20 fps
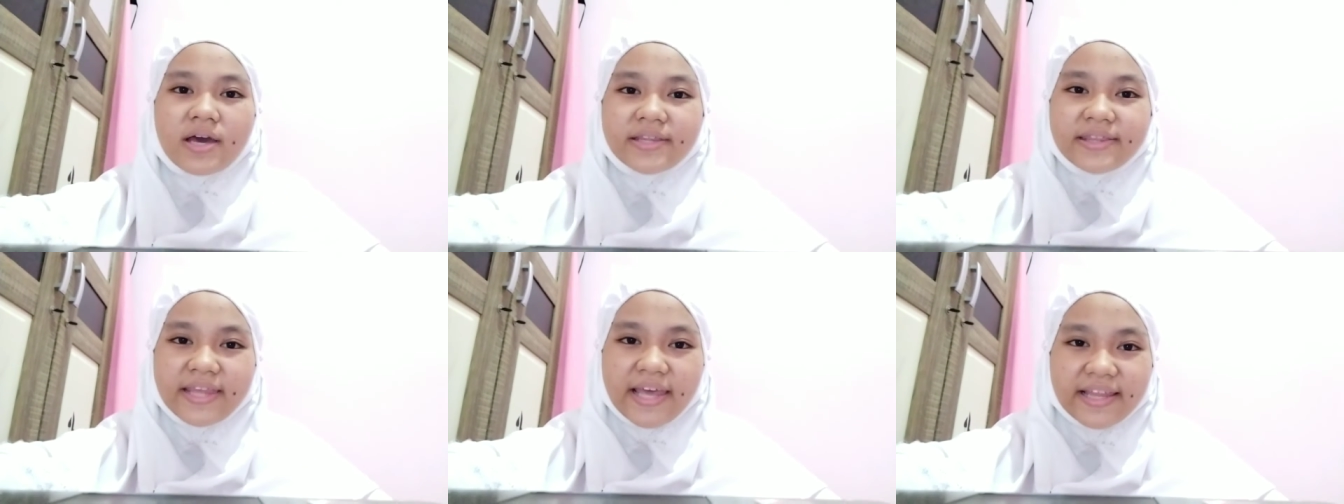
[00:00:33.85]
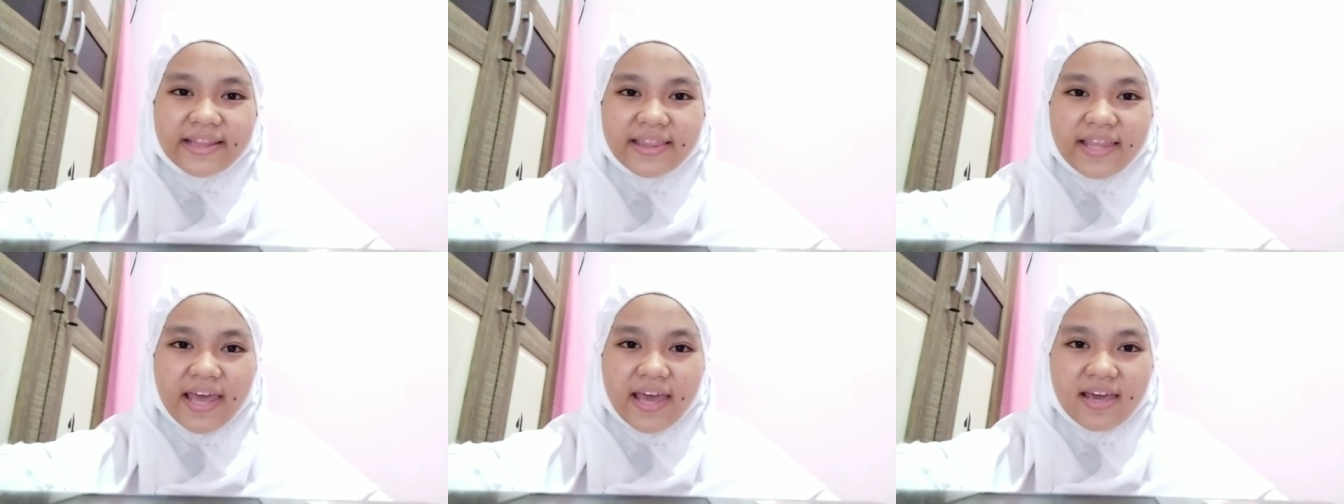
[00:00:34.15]
that
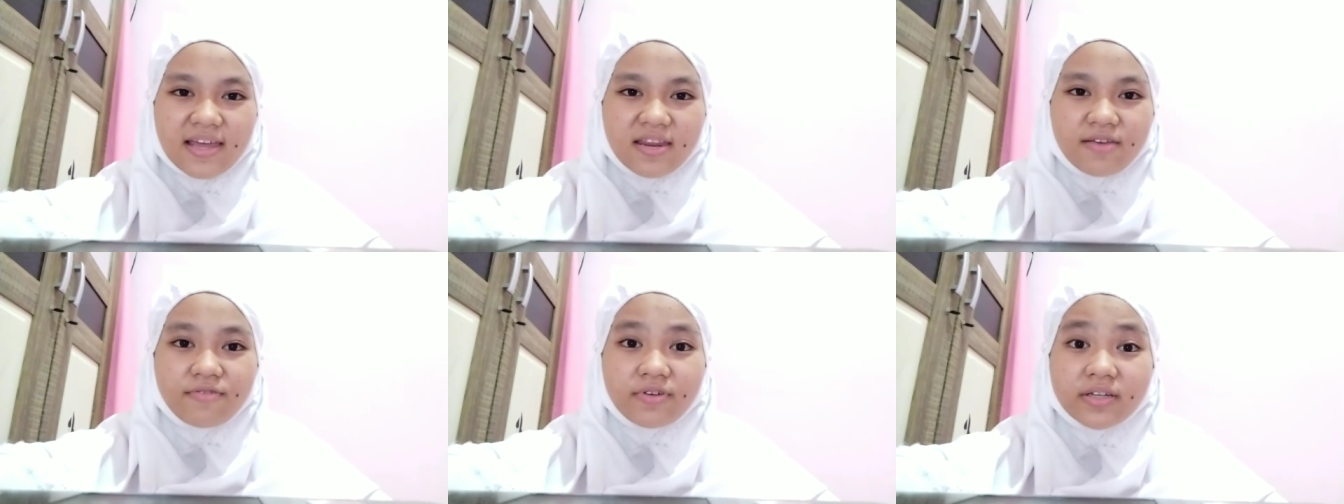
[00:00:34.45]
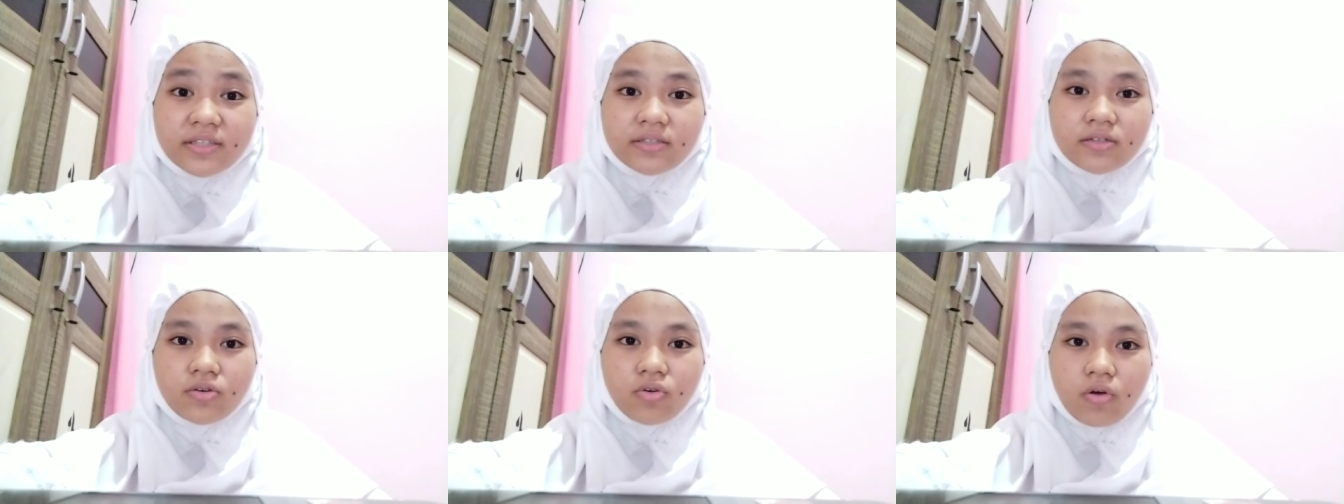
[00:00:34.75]

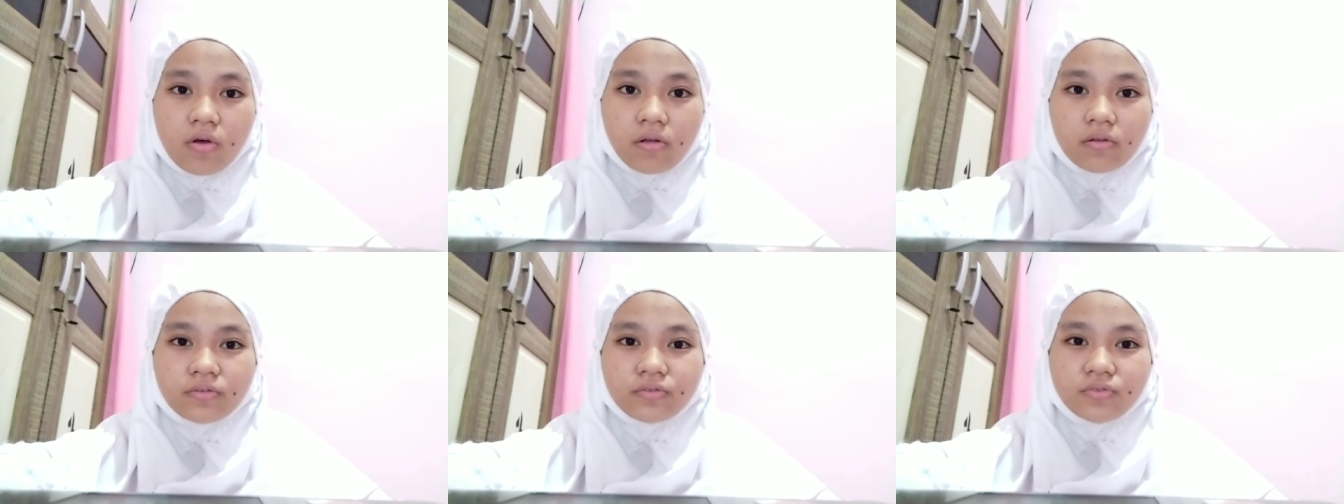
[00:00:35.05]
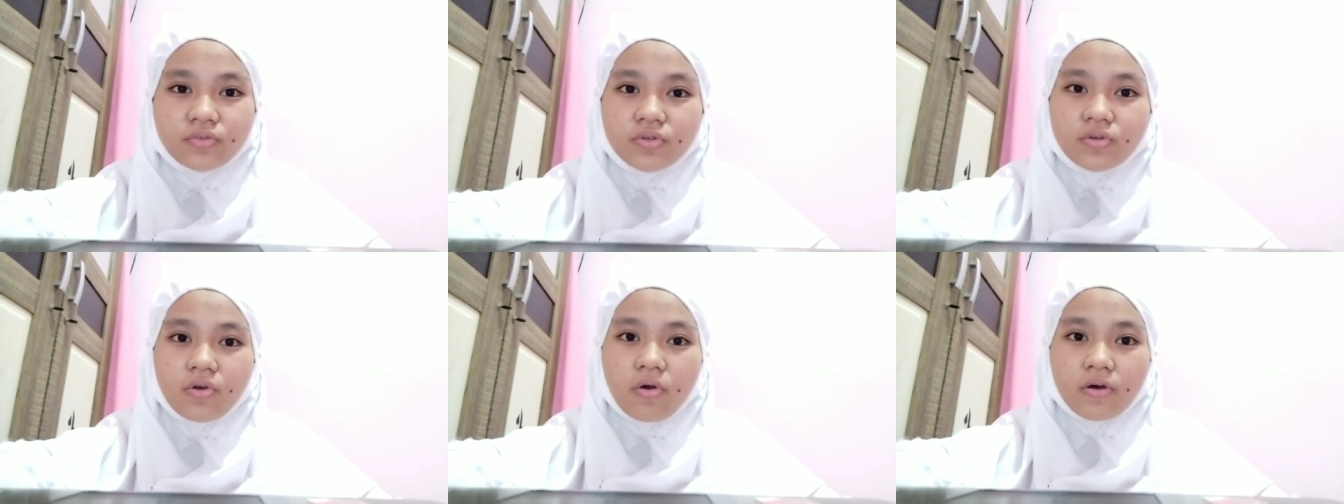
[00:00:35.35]
anyone could
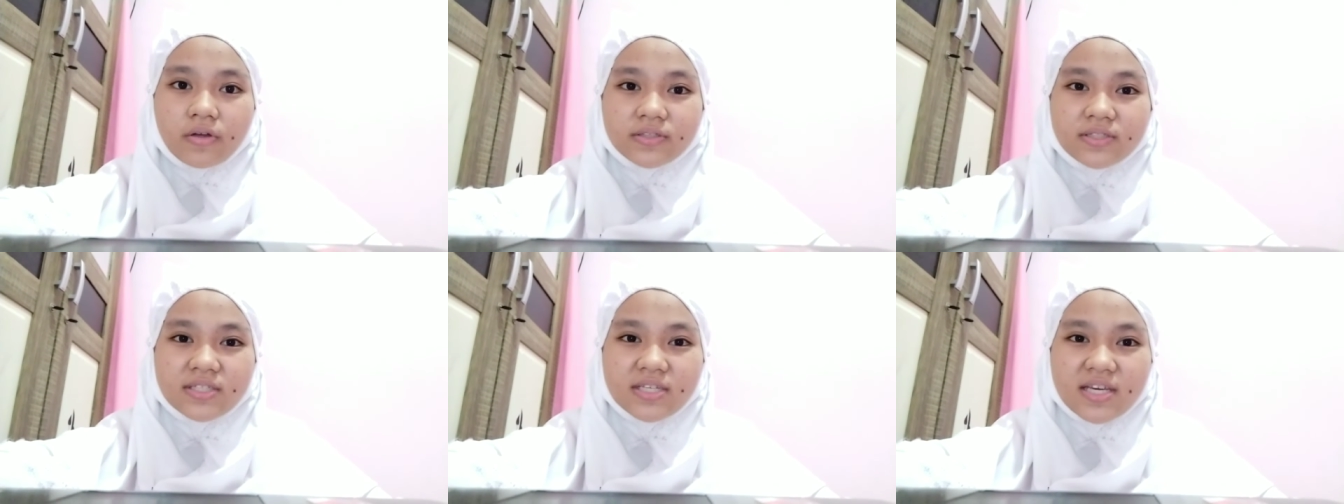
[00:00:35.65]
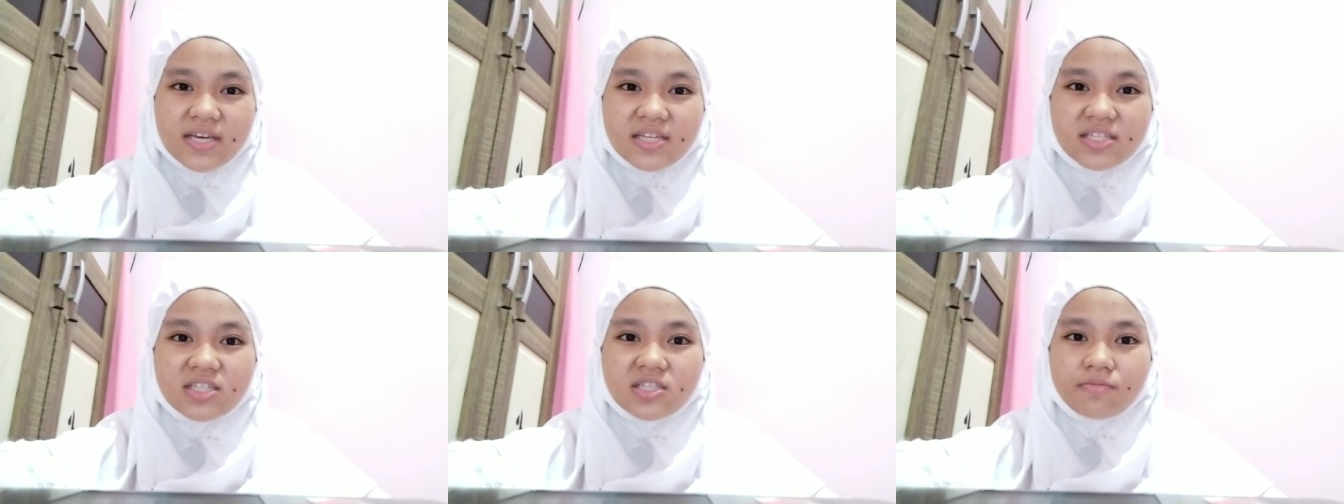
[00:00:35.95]
do good
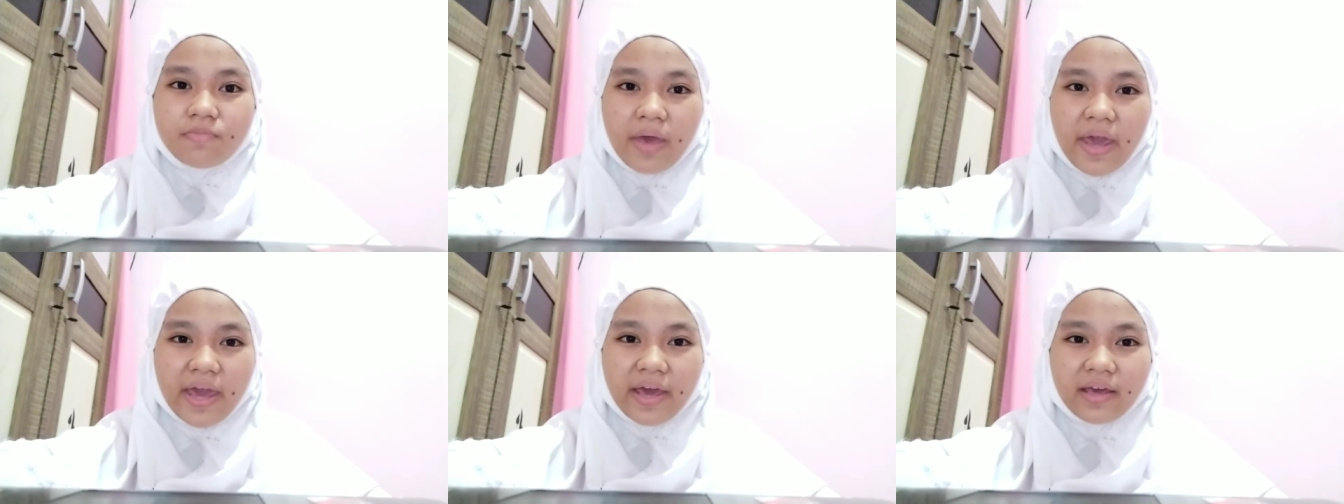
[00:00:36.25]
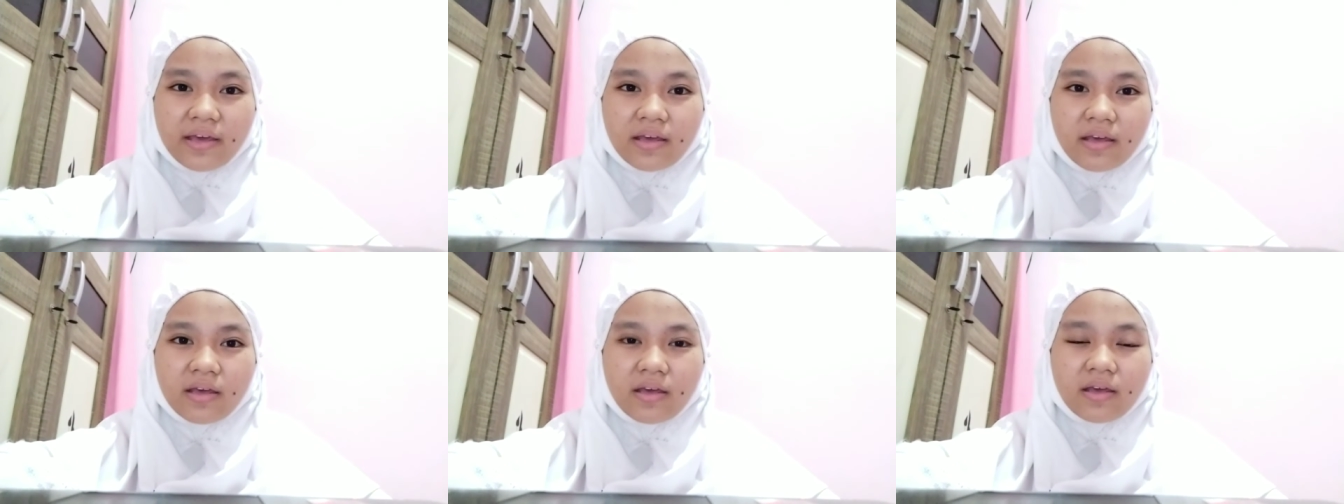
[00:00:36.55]
kids back
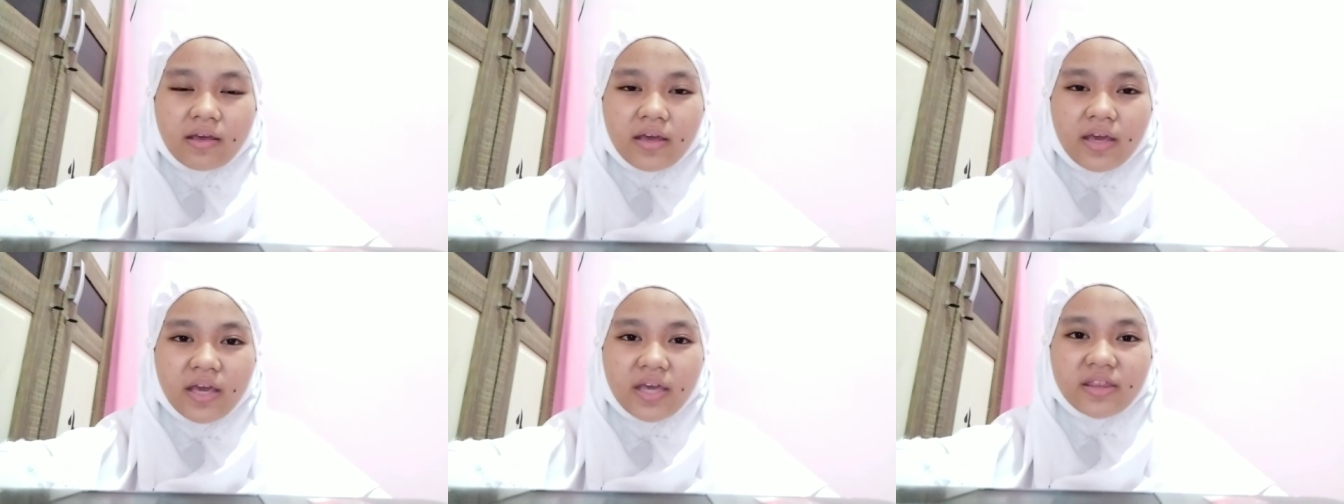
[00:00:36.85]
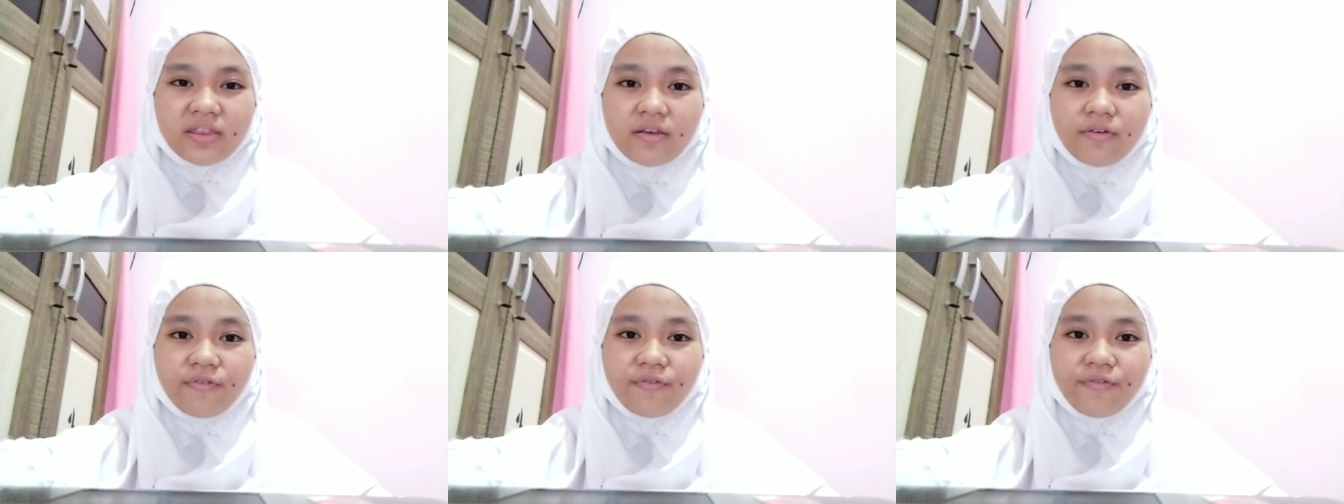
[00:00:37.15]

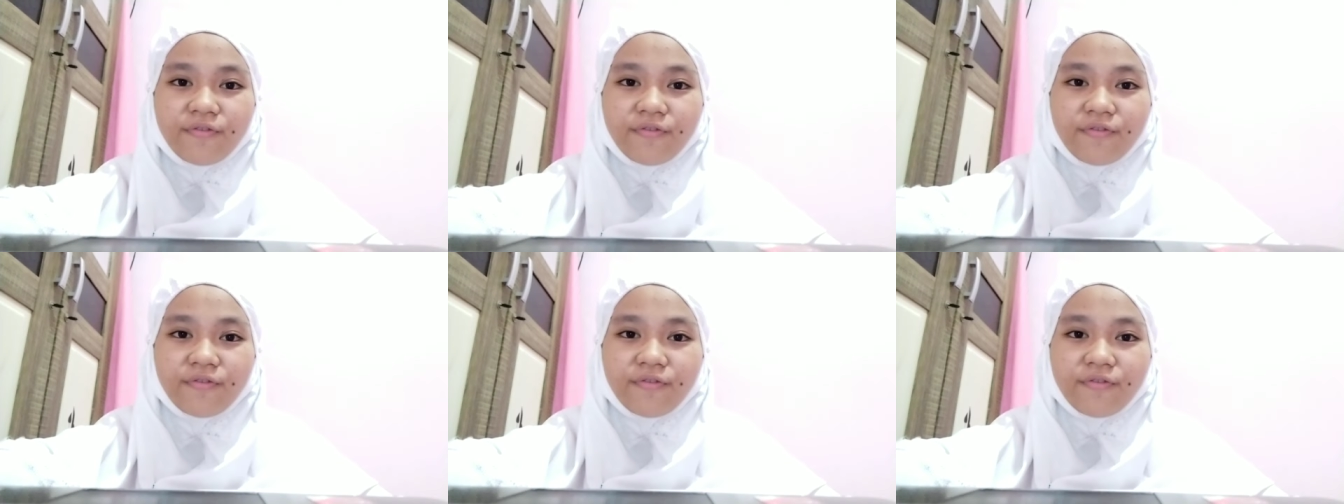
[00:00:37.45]
in the